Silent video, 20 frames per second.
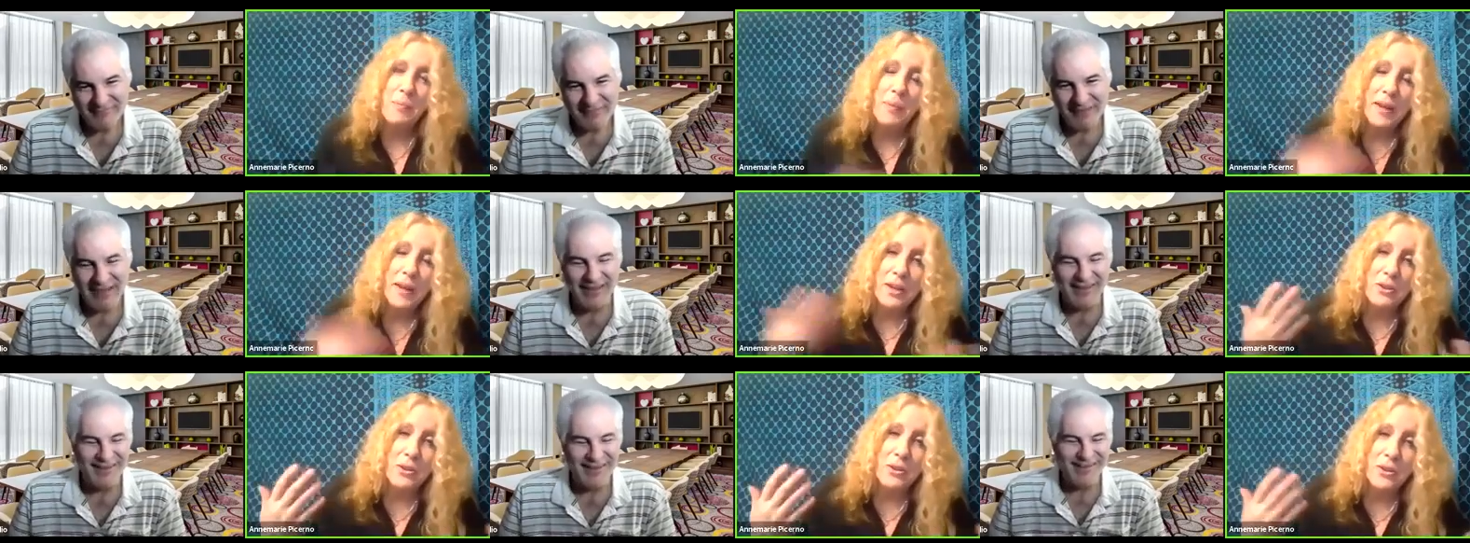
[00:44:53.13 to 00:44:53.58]

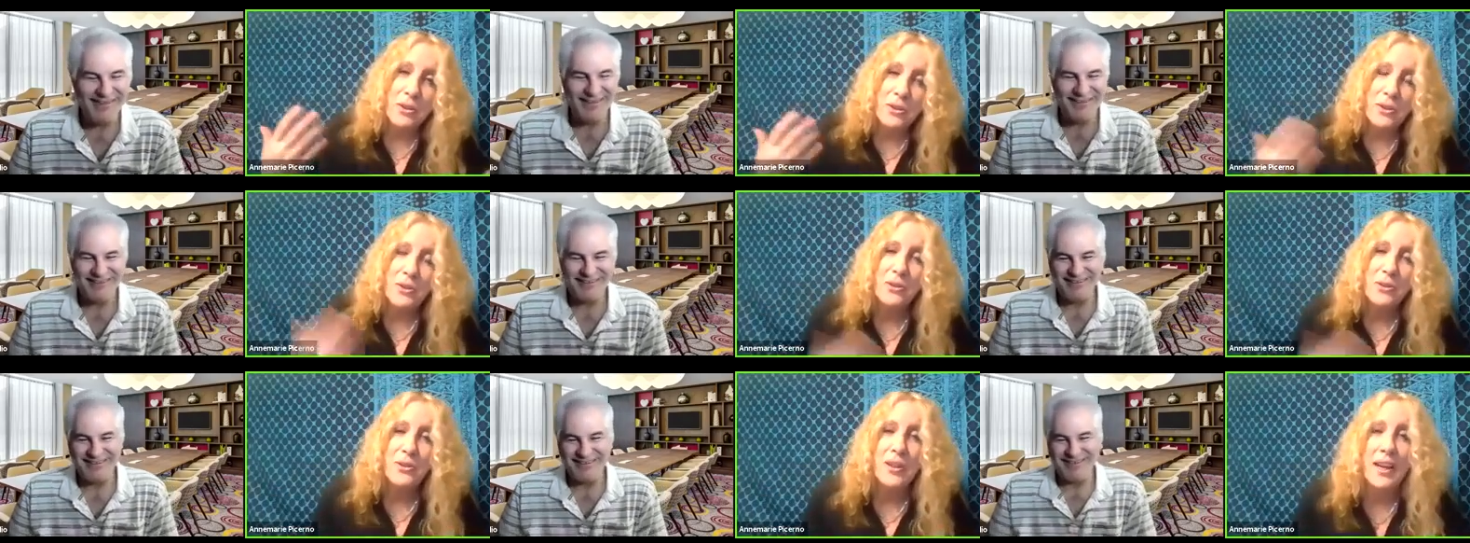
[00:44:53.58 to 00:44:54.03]

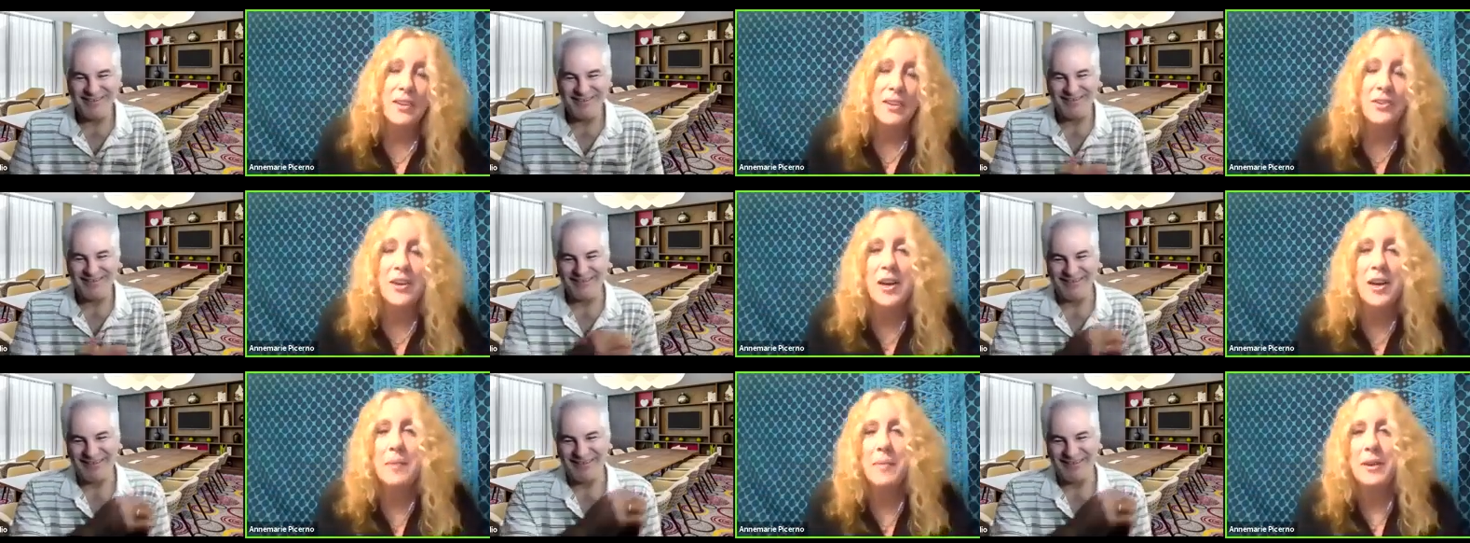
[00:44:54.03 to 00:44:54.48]
Speaker 1: pictures, and I
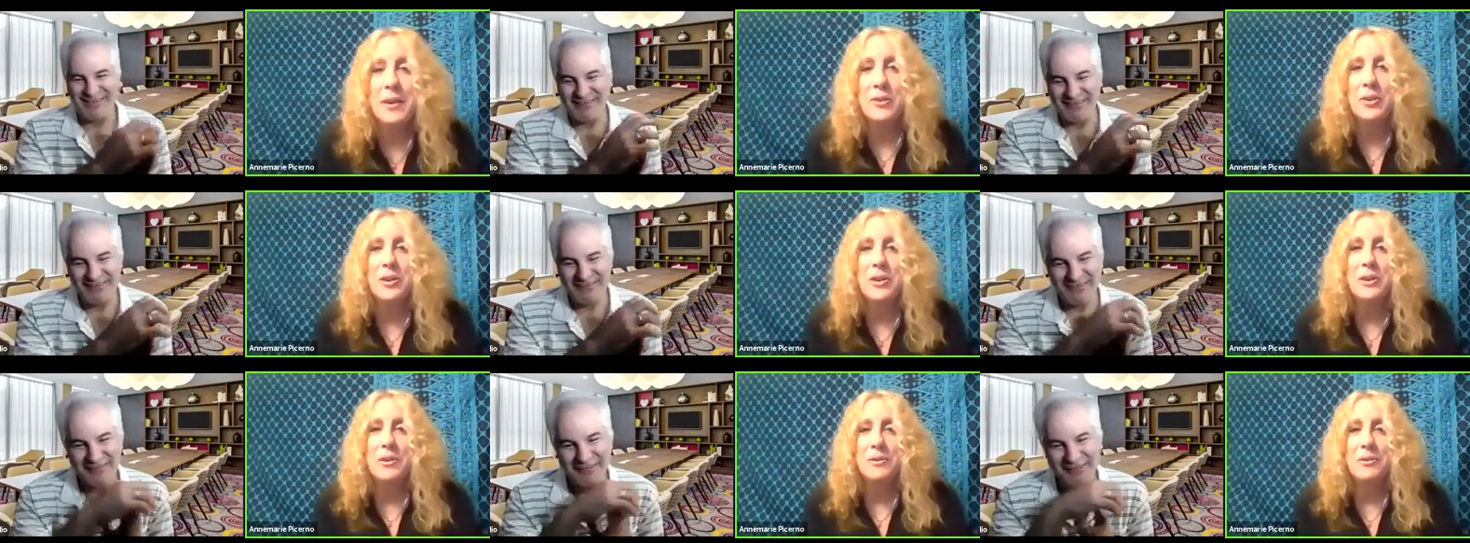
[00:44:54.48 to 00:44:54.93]
saw him
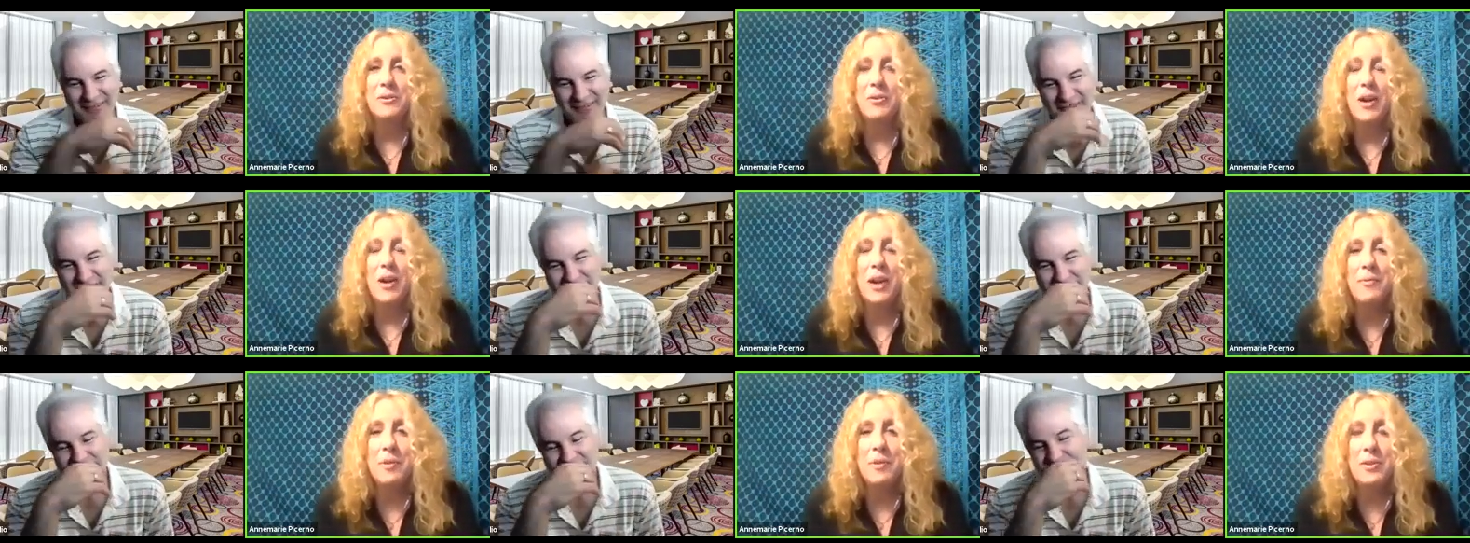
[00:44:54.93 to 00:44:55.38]
at the
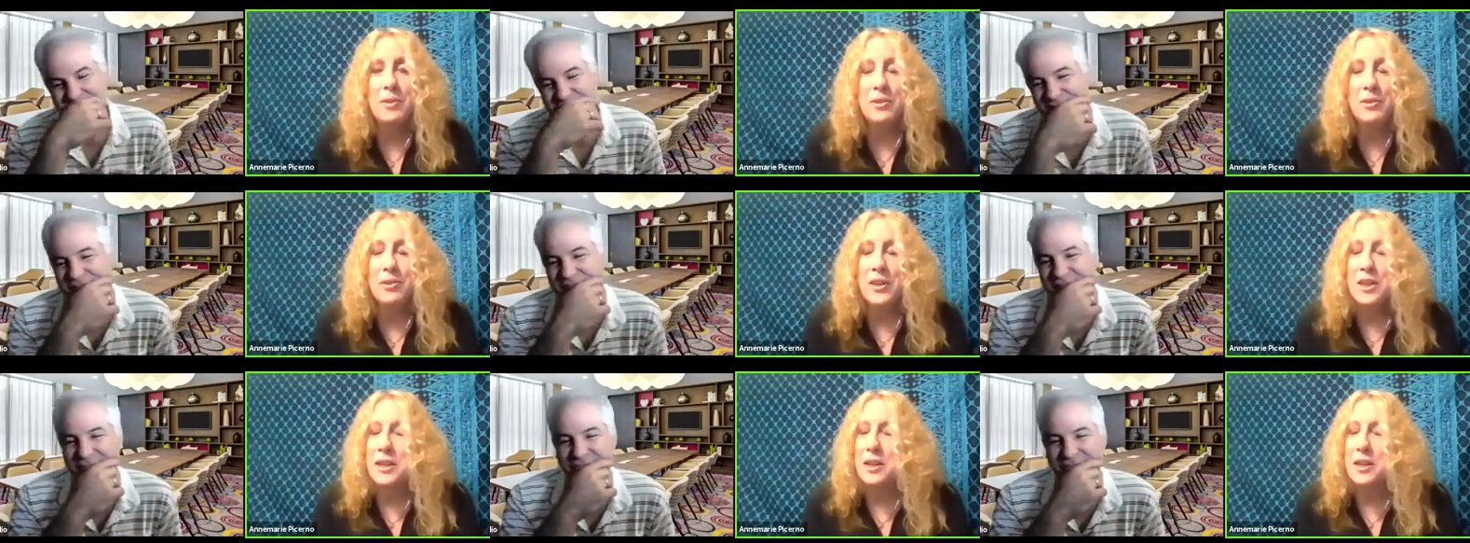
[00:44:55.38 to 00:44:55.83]
Grammy
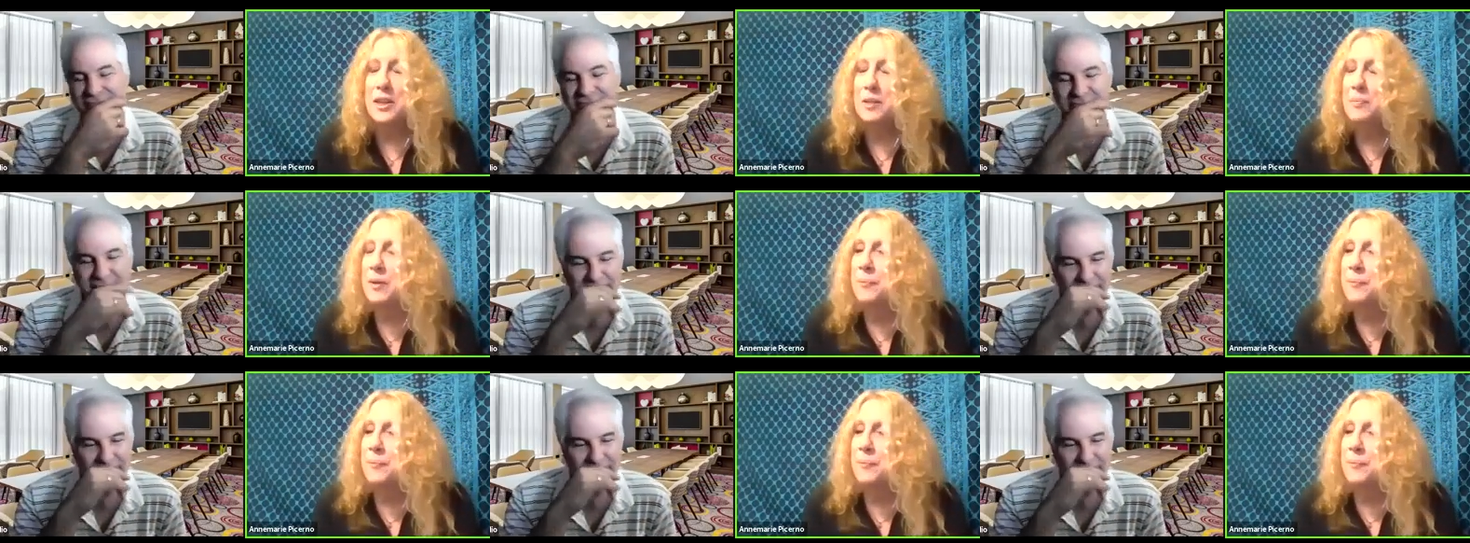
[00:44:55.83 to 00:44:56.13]
Museum.